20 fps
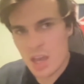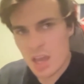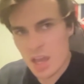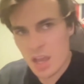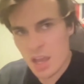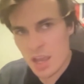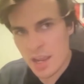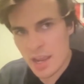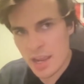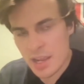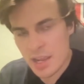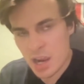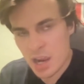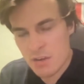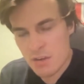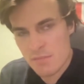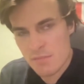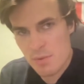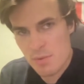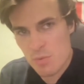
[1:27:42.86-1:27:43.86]
I
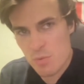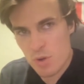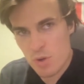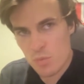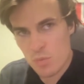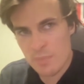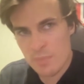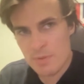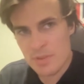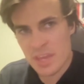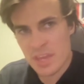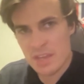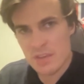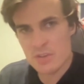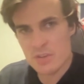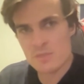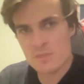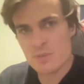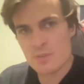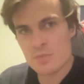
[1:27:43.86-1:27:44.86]
can't remember what weapon they
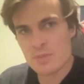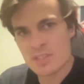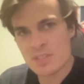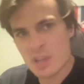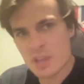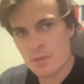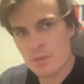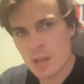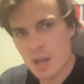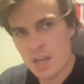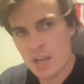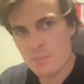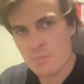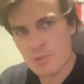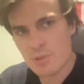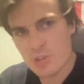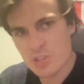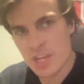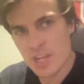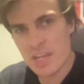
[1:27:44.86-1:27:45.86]
used, but it was some kind of
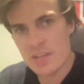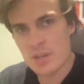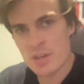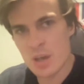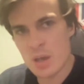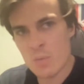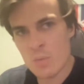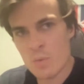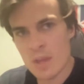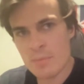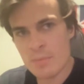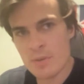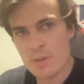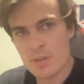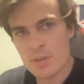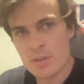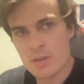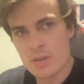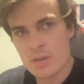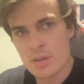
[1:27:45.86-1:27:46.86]
projectile
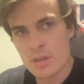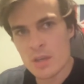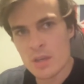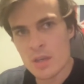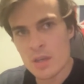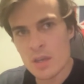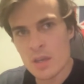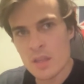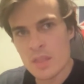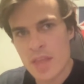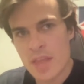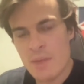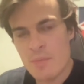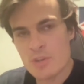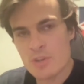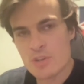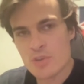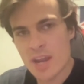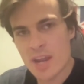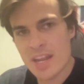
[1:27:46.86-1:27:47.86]
weapon. They were
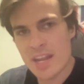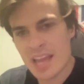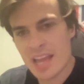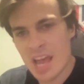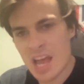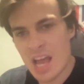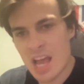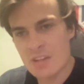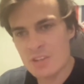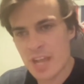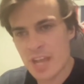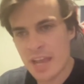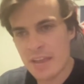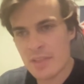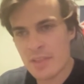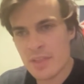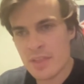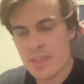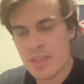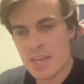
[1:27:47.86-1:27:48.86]
trying to carjack
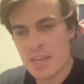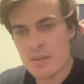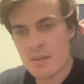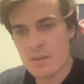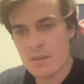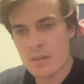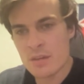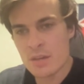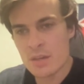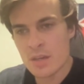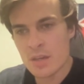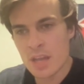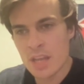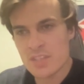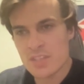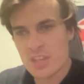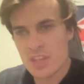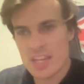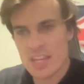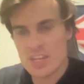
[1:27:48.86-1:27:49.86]
the thing. And
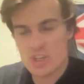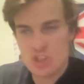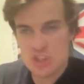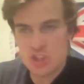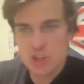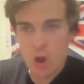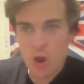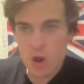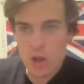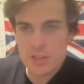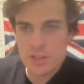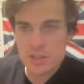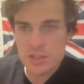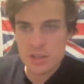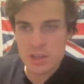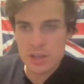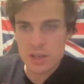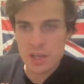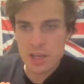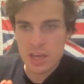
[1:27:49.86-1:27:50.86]
so they shot
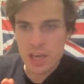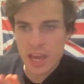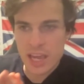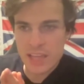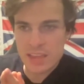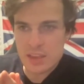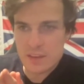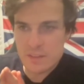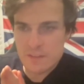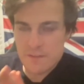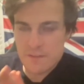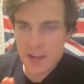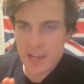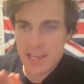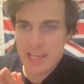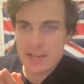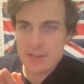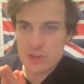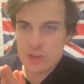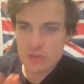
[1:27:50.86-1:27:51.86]
at the
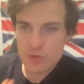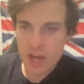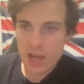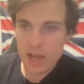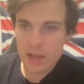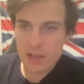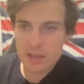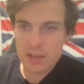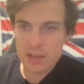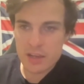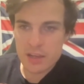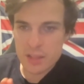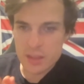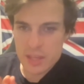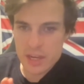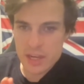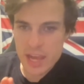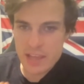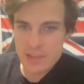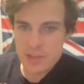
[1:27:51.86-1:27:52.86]
fucking truck
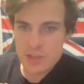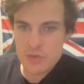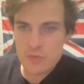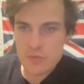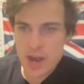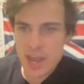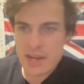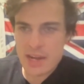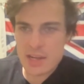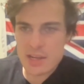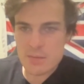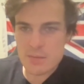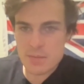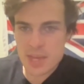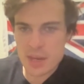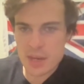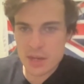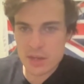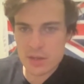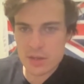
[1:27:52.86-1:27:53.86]
that had uranium
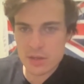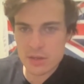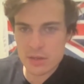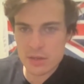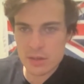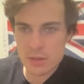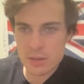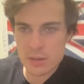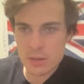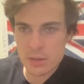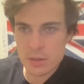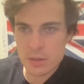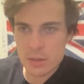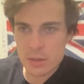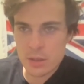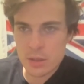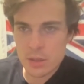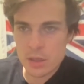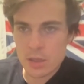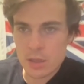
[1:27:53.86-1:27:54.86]
in it.
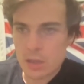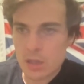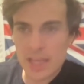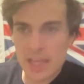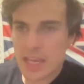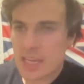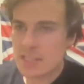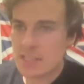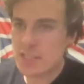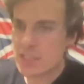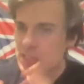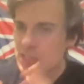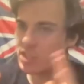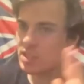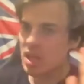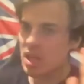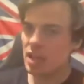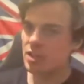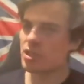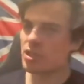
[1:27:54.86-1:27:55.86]
Like, it's
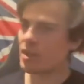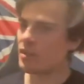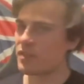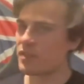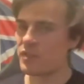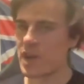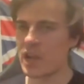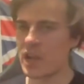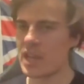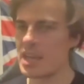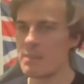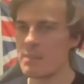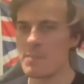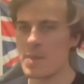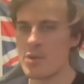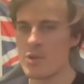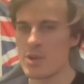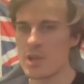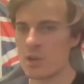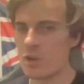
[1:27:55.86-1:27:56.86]
such a fucking
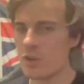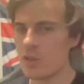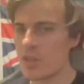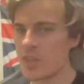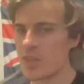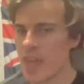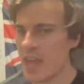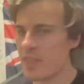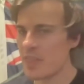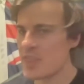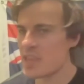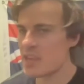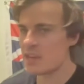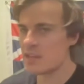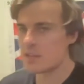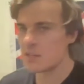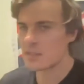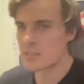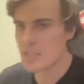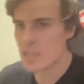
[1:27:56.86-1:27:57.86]
miracle that thing
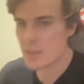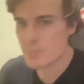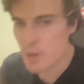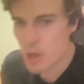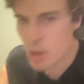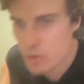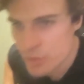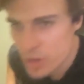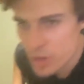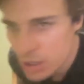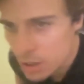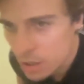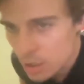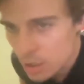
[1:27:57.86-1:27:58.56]
didn't tip over.